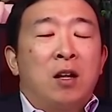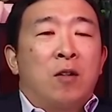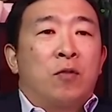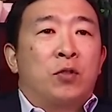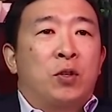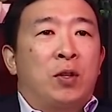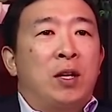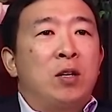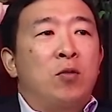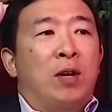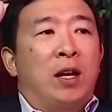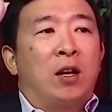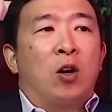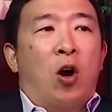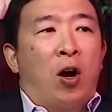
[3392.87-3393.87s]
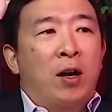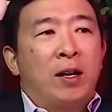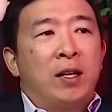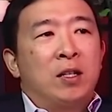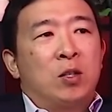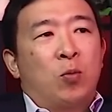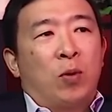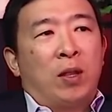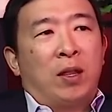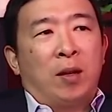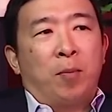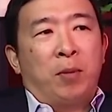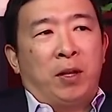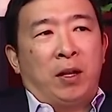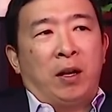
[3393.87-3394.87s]
so then you get an audience with a
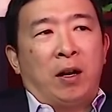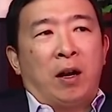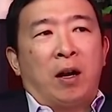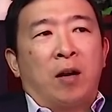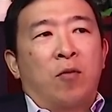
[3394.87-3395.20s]
billionaire,